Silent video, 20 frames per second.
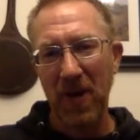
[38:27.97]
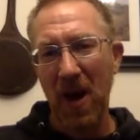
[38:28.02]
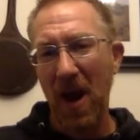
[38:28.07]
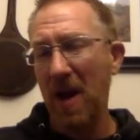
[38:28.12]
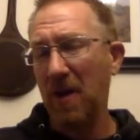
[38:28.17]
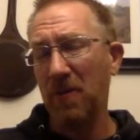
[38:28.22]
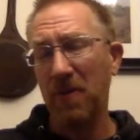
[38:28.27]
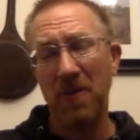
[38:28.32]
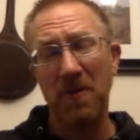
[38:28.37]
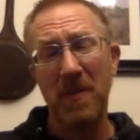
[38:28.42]
I
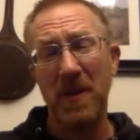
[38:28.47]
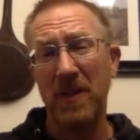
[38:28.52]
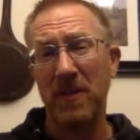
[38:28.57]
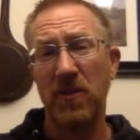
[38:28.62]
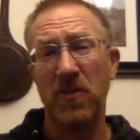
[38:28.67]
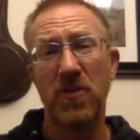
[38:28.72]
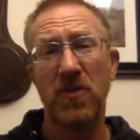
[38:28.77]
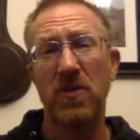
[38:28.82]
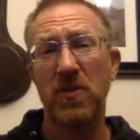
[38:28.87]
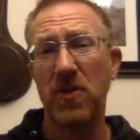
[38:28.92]
would have been
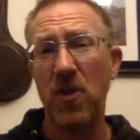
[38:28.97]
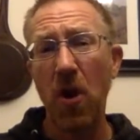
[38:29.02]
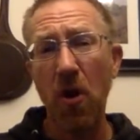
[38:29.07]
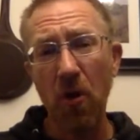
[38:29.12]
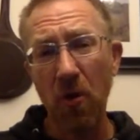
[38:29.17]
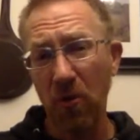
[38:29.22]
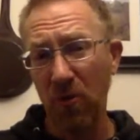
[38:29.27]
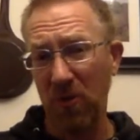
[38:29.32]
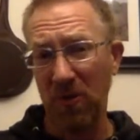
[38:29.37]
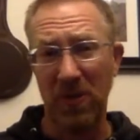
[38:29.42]

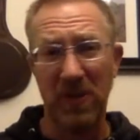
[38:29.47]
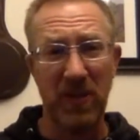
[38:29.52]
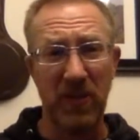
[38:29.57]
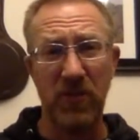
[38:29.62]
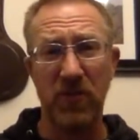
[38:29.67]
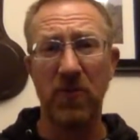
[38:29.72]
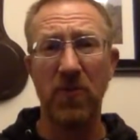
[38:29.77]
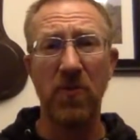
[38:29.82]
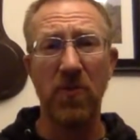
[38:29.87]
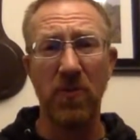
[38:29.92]
totally
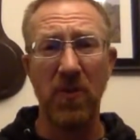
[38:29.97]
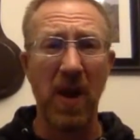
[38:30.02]
screwed.